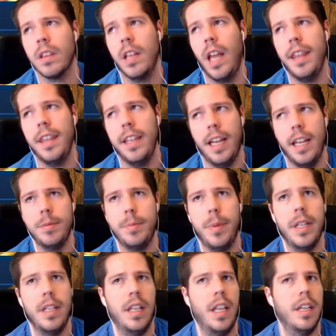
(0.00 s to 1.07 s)
I think I
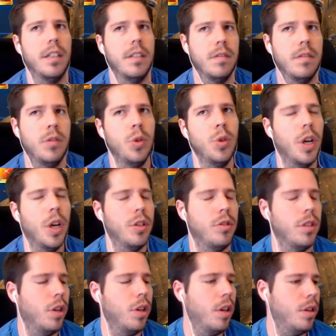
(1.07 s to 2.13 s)
spent like two
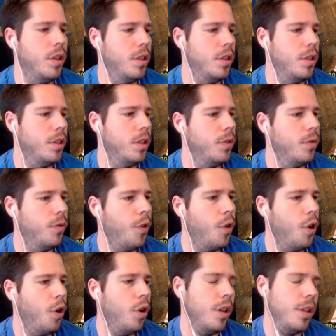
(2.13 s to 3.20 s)
hundred dollars
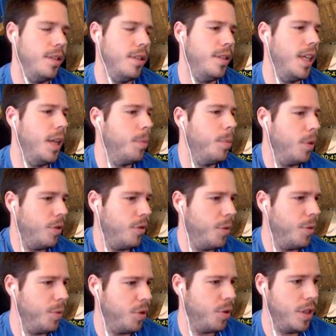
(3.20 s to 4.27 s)
for all the staples
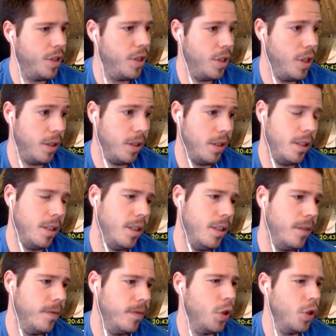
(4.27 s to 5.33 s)
from Sword and Shield.
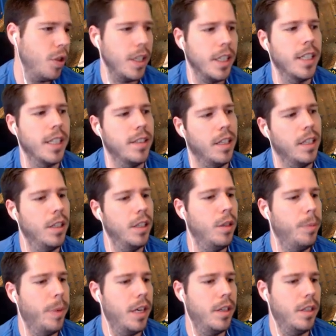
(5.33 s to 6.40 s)
Do you think that's a little
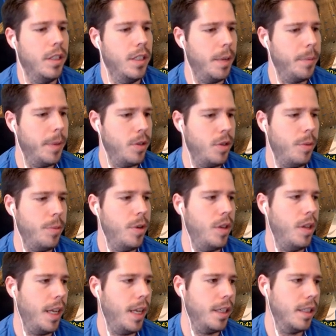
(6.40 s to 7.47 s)
better, Tama
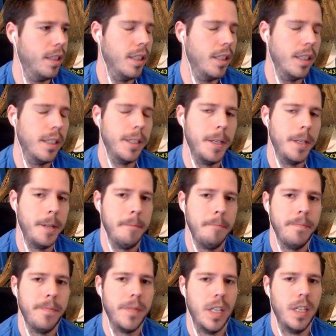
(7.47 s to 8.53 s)
Drummer? Like,
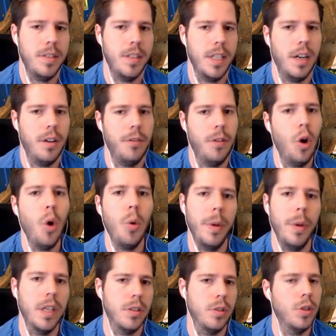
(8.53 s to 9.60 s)
instead of
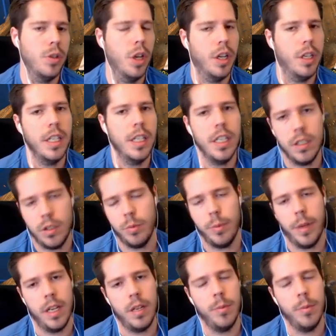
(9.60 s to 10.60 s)
hoping to not need too many